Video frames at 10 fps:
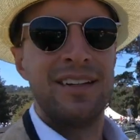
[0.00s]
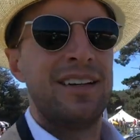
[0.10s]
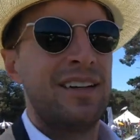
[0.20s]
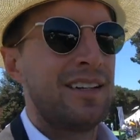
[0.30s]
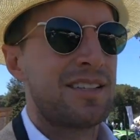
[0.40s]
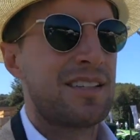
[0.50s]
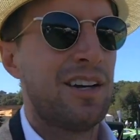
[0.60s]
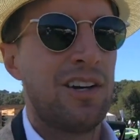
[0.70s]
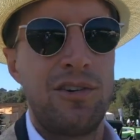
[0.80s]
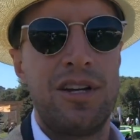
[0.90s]
it's the
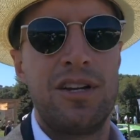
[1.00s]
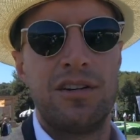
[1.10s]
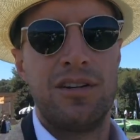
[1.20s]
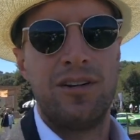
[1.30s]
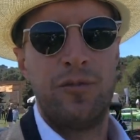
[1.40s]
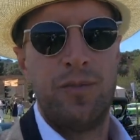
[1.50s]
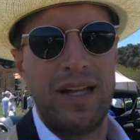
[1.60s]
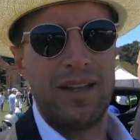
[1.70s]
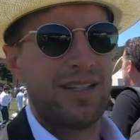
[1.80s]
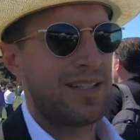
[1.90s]
100 year of
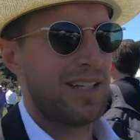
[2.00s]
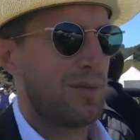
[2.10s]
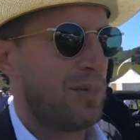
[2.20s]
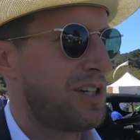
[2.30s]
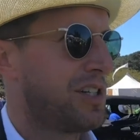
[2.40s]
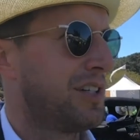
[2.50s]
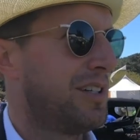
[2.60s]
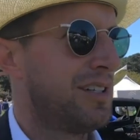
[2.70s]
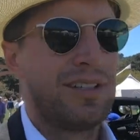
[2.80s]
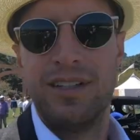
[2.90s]
Bentley celebration.